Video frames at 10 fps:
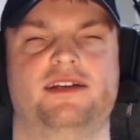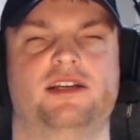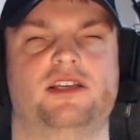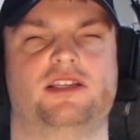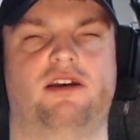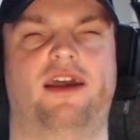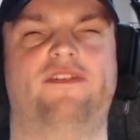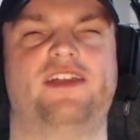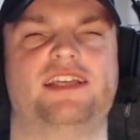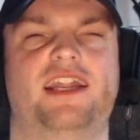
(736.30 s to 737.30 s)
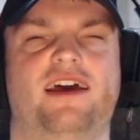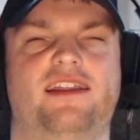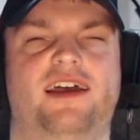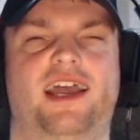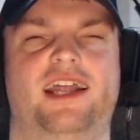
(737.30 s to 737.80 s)
So if there's any
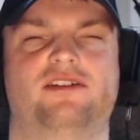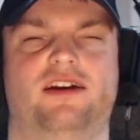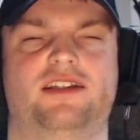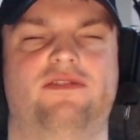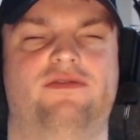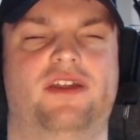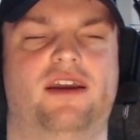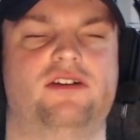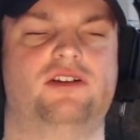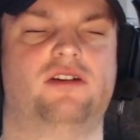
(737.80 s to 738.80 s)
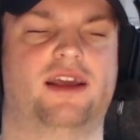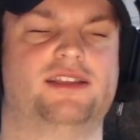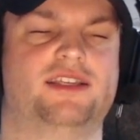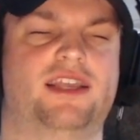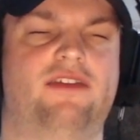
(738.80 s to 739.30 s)
other interesting videos you'd like
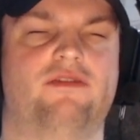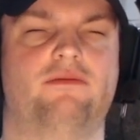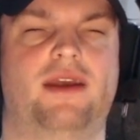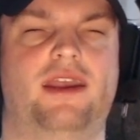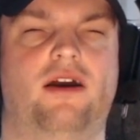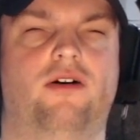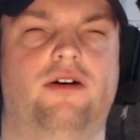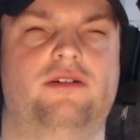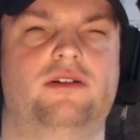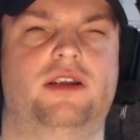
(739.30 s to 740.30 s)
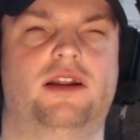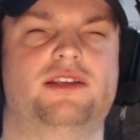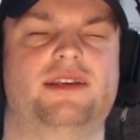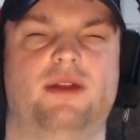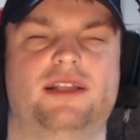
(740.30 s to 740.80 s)
to see from me on
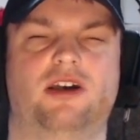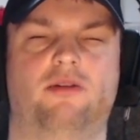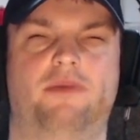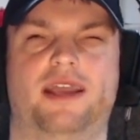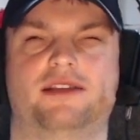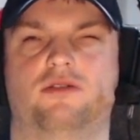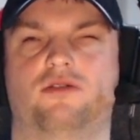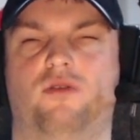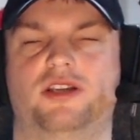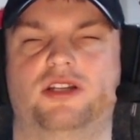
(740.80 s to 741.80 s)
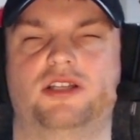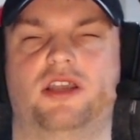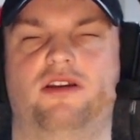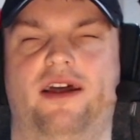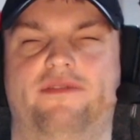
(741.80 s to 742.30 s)
similar topics, or questions that
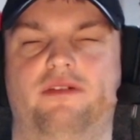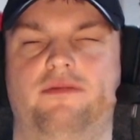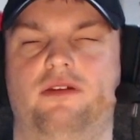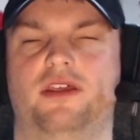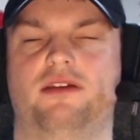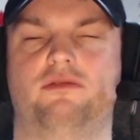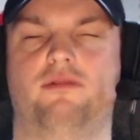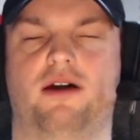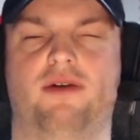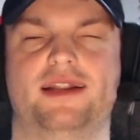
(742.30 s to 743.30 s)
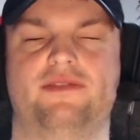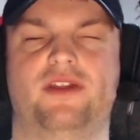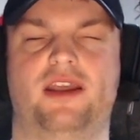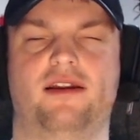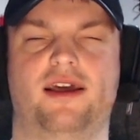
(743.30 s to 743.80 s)
you'd have that you think would work well as a
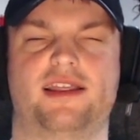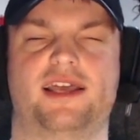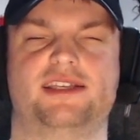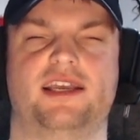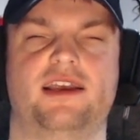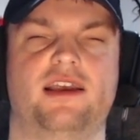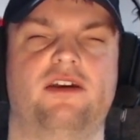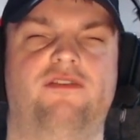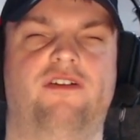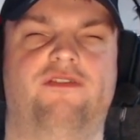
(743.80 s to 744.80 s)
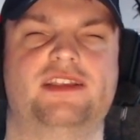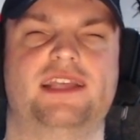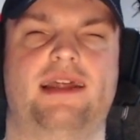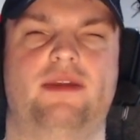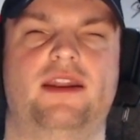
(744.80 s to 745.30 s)
video like this, feel free to
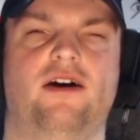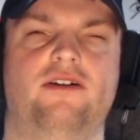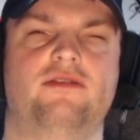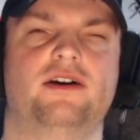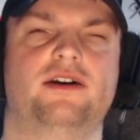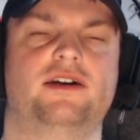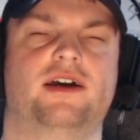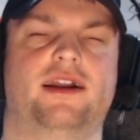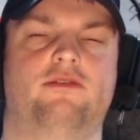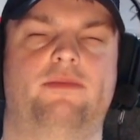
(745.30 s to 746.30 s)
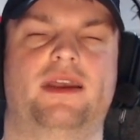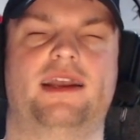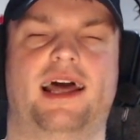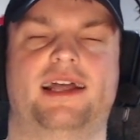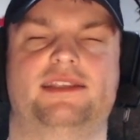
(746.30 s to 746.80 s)
let me know and I will be
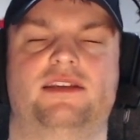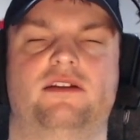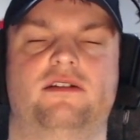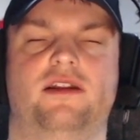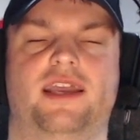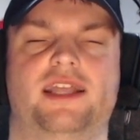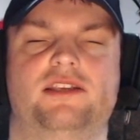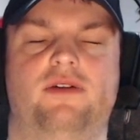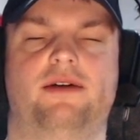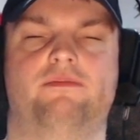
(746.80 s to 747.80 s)
glad to look into it.